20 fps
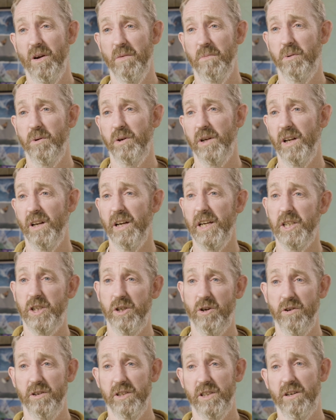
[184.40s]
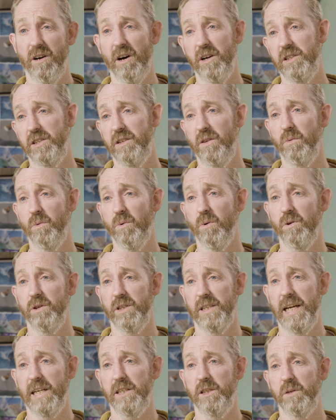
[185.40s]
and put your leash on as close to the
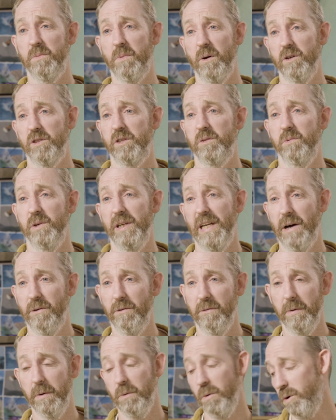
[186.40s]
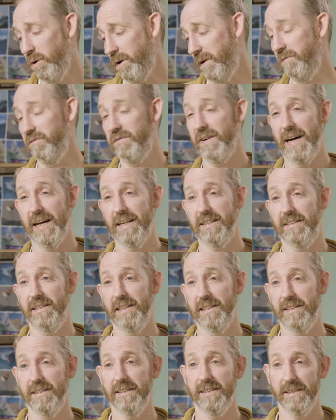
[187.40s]
water's edge as possible. You don't want to be walking vast
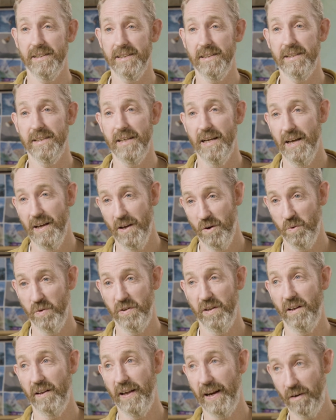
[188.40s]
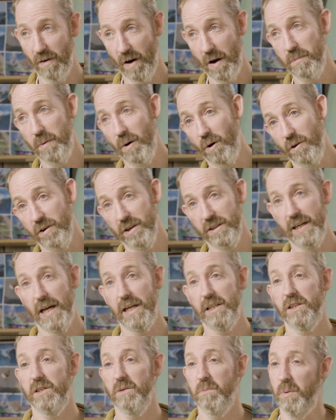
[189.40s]
distances with your leg rope on
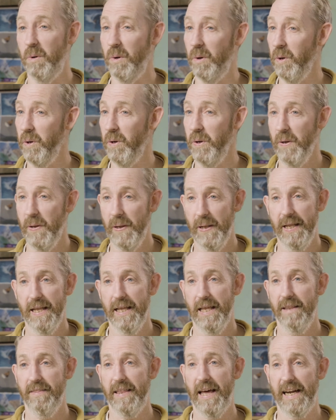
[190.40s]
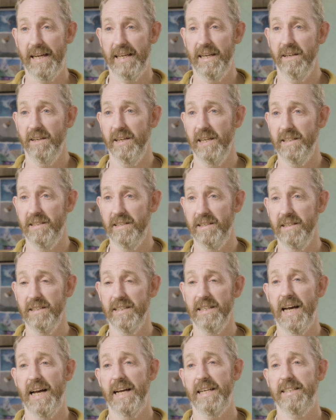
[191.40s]
attached to your board. That can lead to
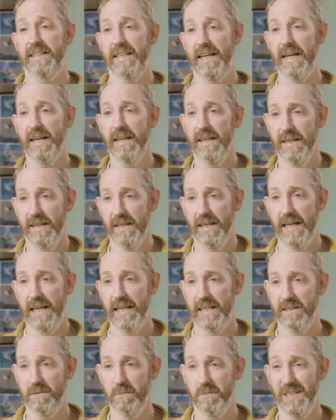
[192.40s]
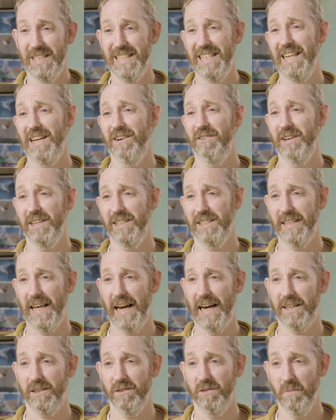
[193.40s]
disaster and some serious
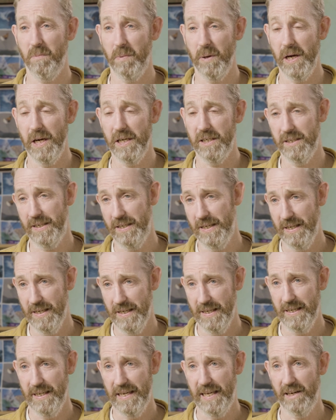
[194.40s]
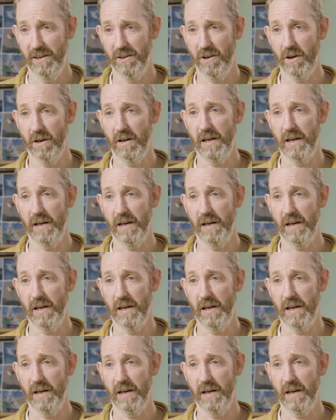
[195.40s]
stacks on the beach and a lot of